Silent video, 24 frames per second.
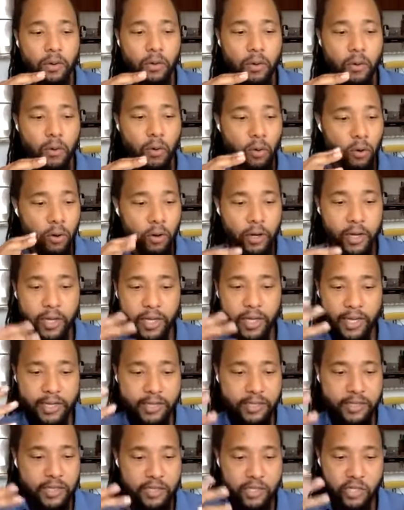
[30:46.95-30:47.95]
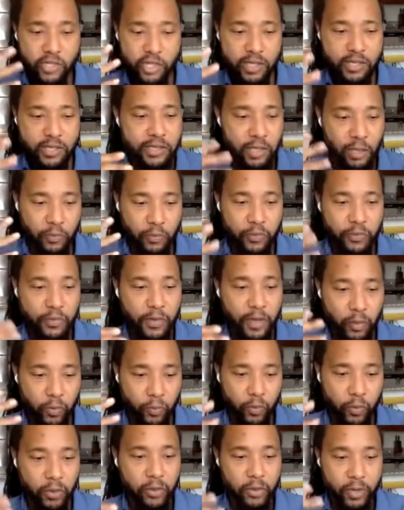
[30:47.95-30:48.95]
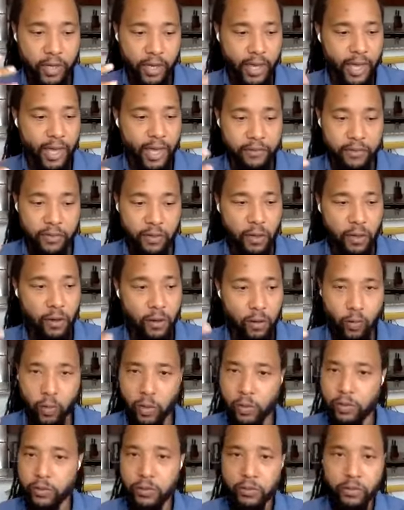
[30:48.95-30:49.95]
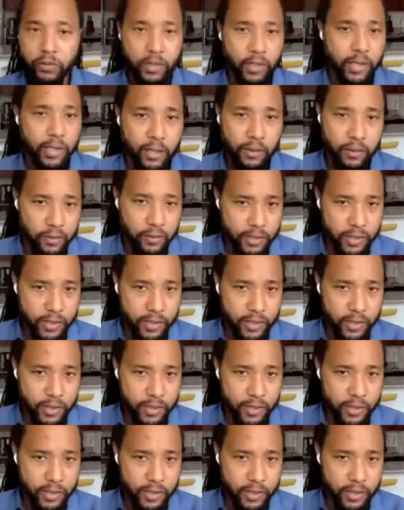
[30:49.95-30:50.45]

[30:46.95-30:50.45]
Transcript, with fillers: Or is this just something that we're going to have to all work through together?